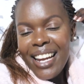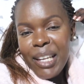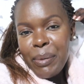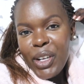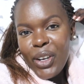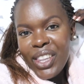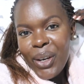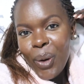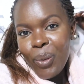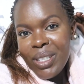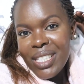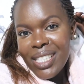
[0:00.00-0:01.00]
let me know in the
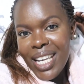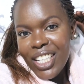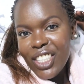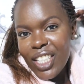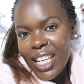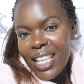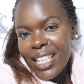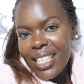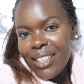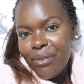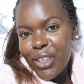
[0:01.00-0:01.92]
comment section